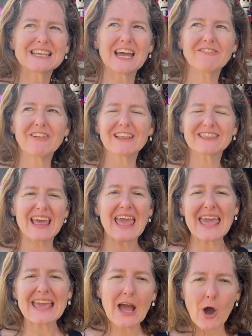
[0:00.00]
kind of like the
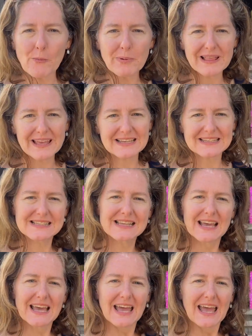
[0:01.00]
hangout place
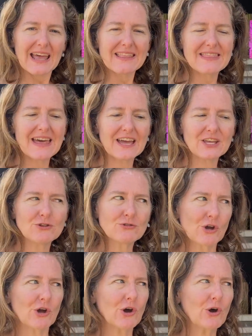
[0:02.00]
that you
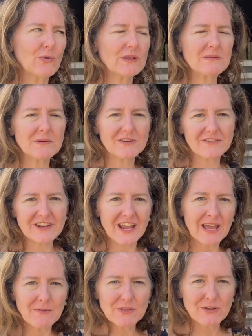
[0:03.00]
go in the middle of the
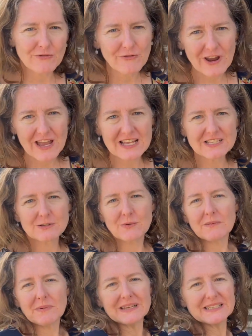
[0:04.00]
night with your friends, you
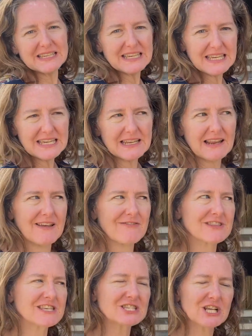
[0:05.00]
want a bite to eat and
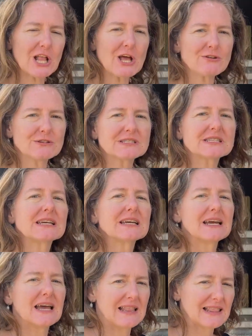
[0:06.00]
everything's closed.
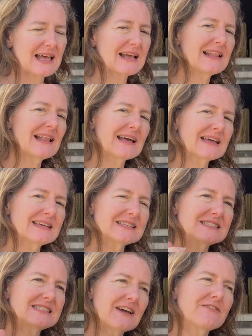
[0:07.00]
LacaLaca is
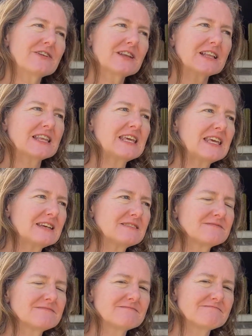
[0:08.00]
definitely,
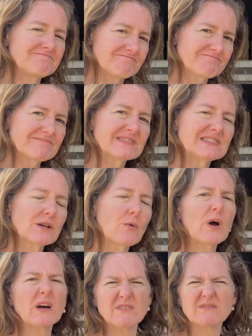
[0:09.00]

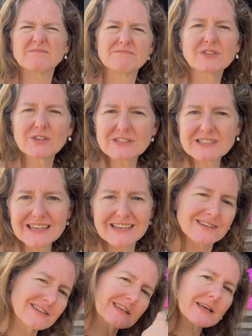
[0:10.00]
well, you'll see.
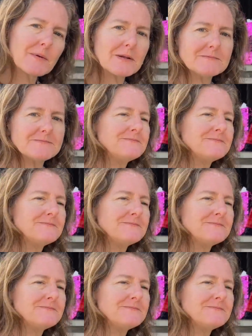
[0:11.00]
Come on.